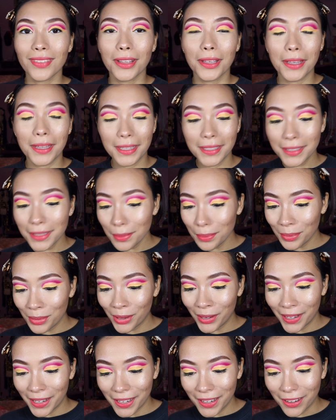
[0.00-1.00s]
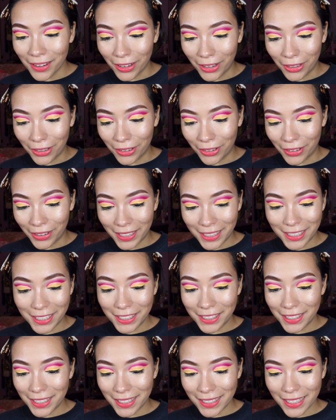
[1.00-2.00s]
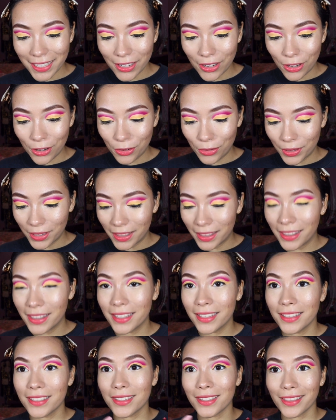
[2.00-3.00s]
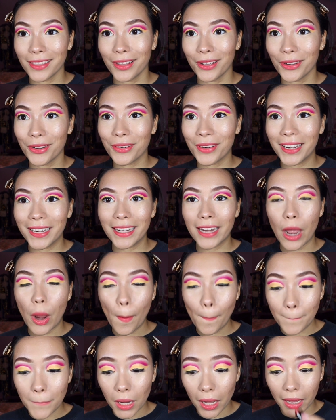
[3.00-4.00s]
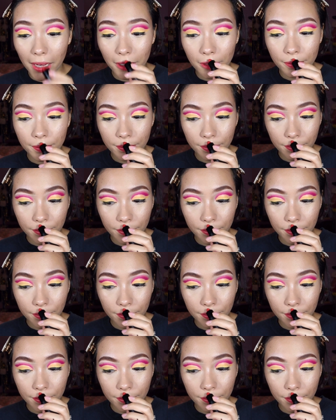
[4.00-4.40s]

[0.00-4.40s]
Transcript: It's a pretty color. It just doesn't go with this look right now, but